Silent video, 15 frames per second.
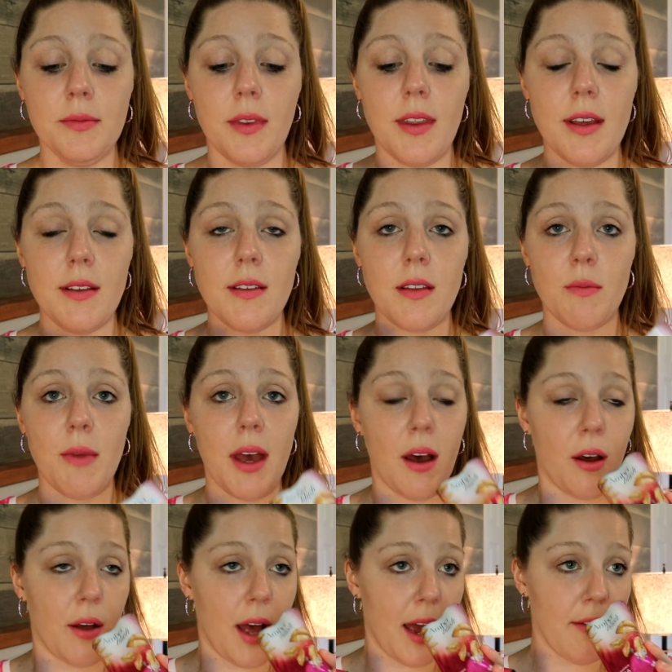this
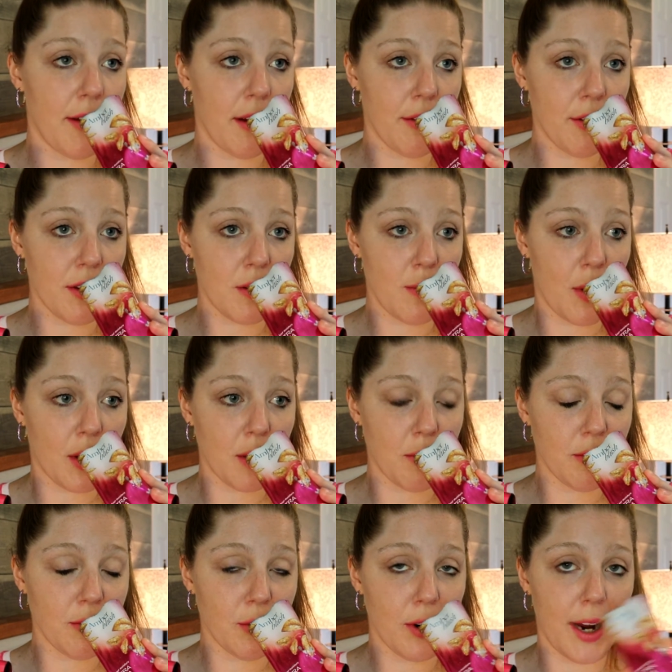smell, I've never smelled it
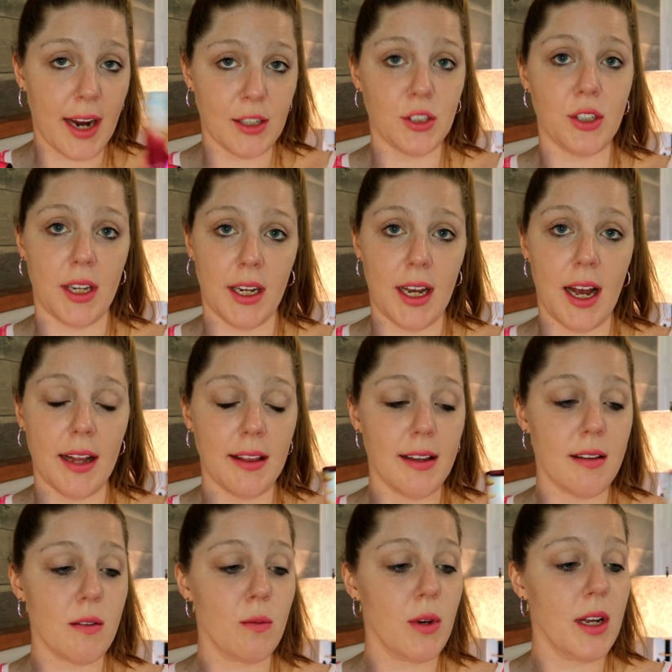before. I actually got
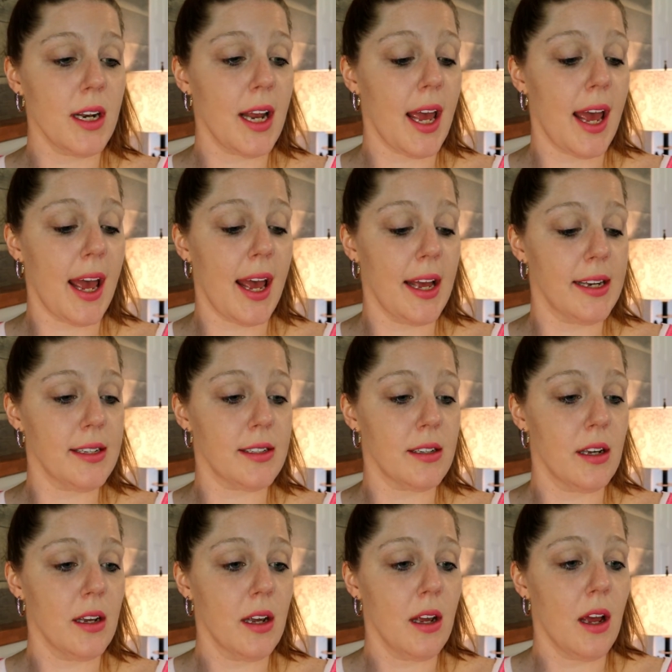this one and
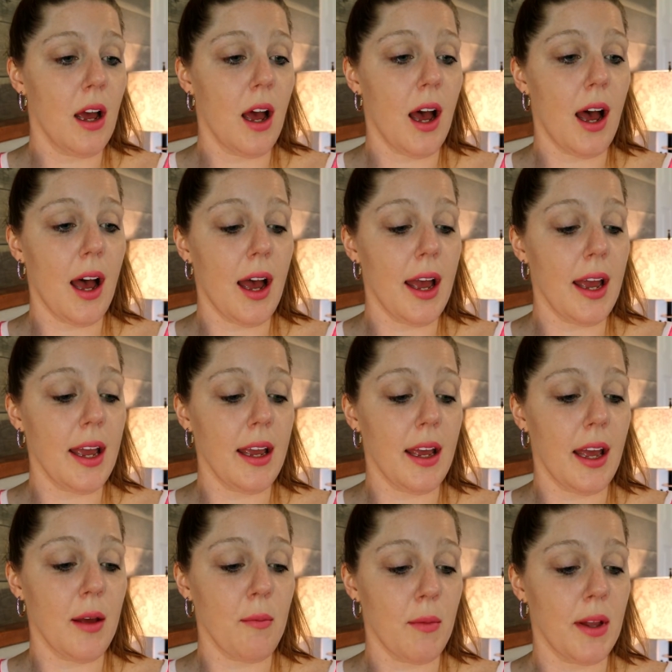I
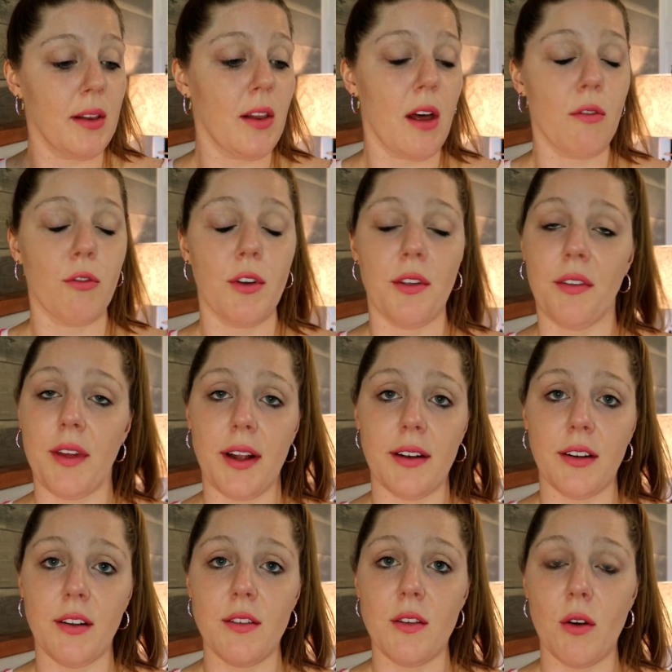am in love with it.
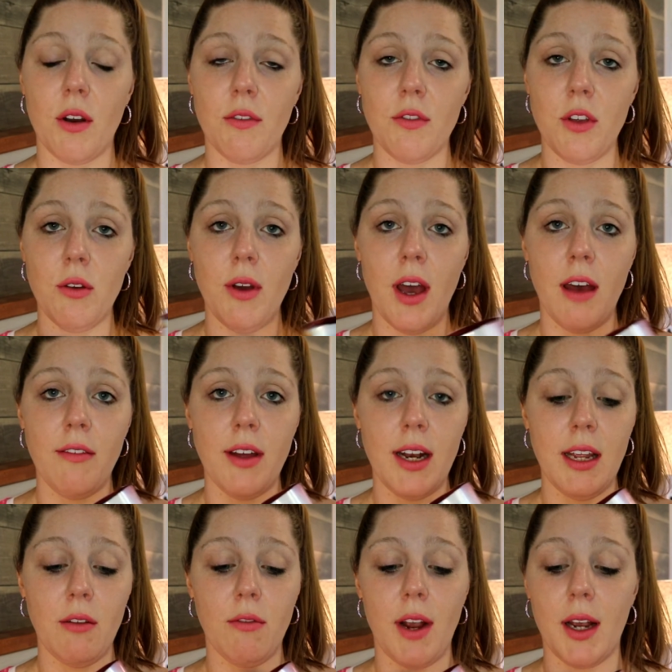So if you have
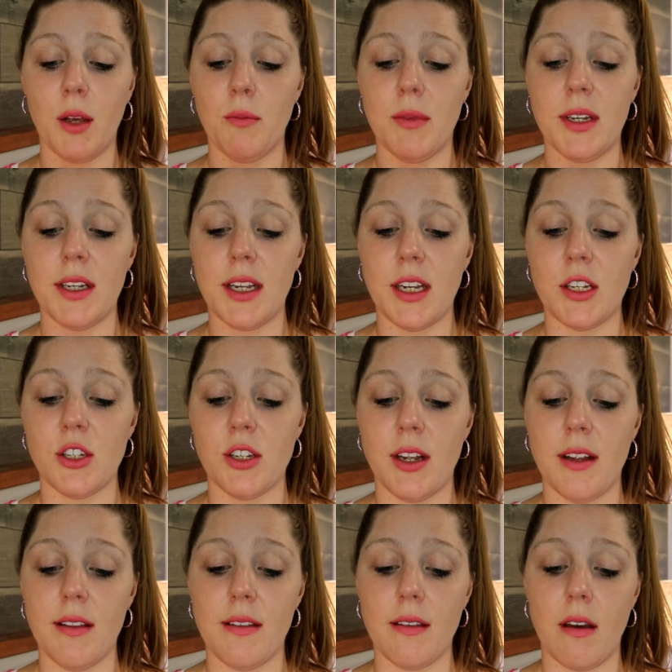any
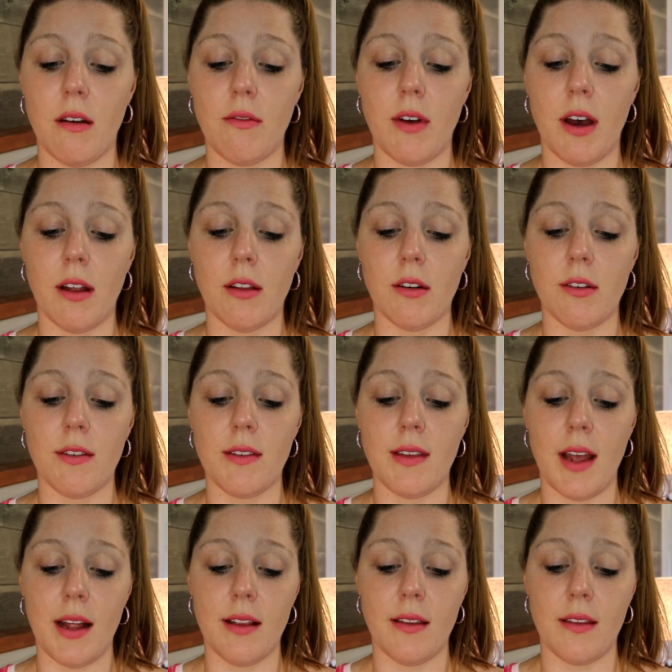recommendations of other
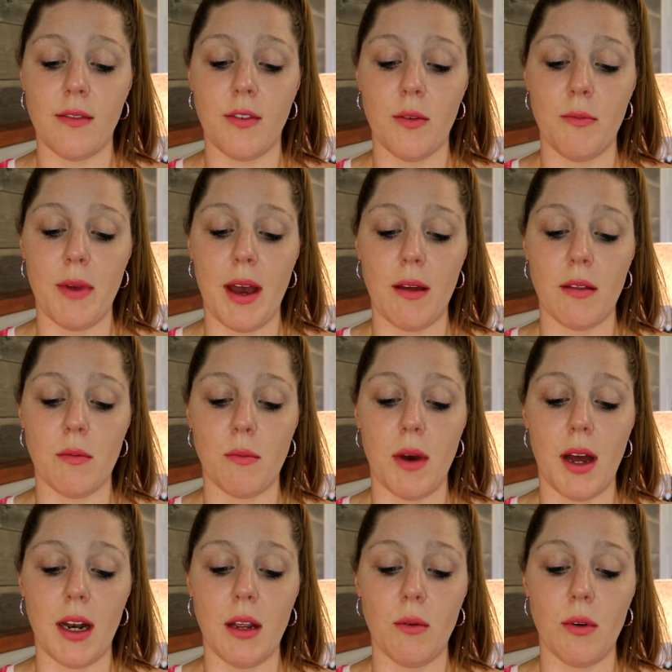scents from Bath &
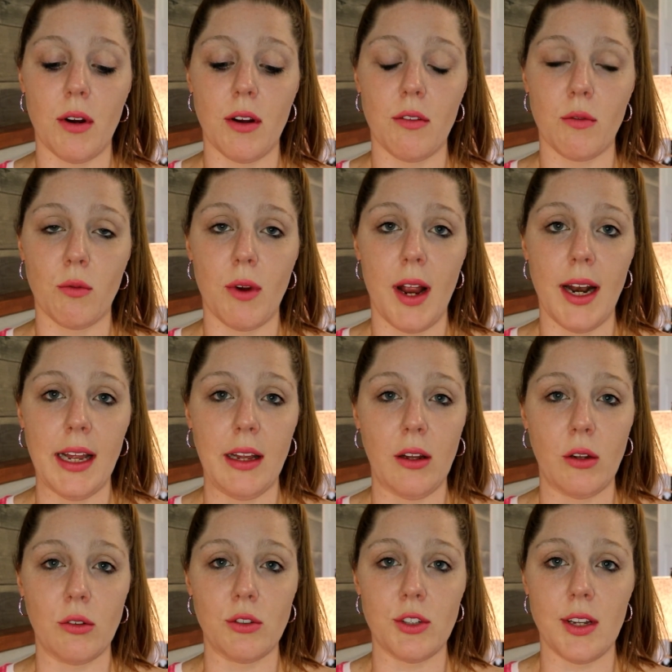Body Works or any
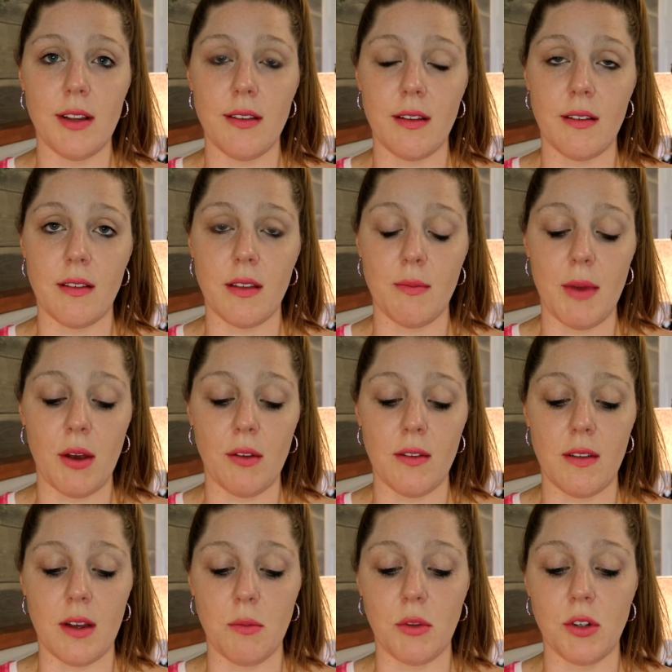lotions that smell
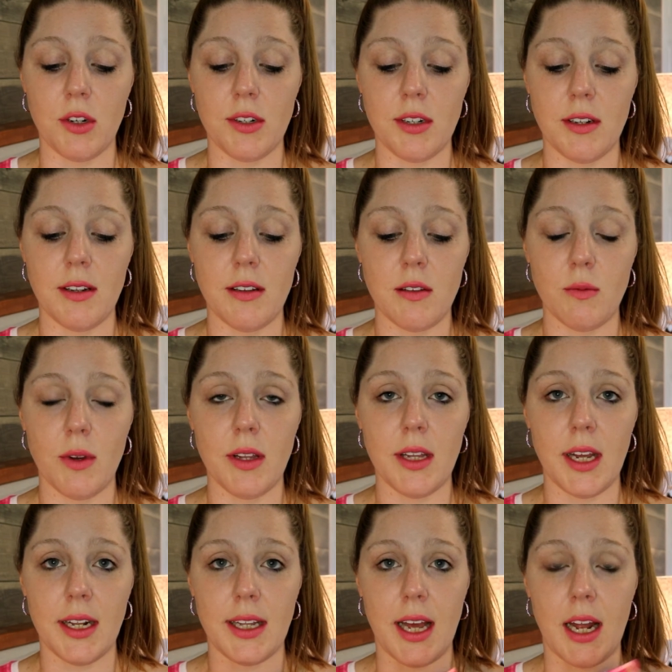similar to this one,
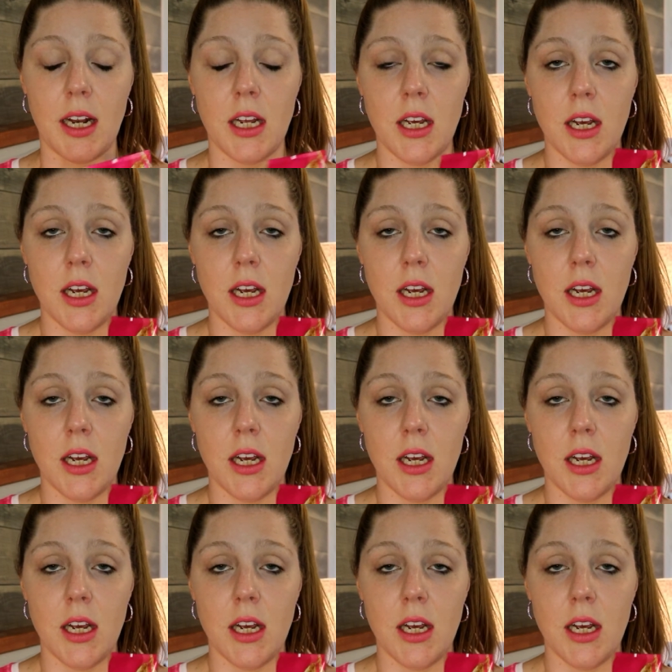like that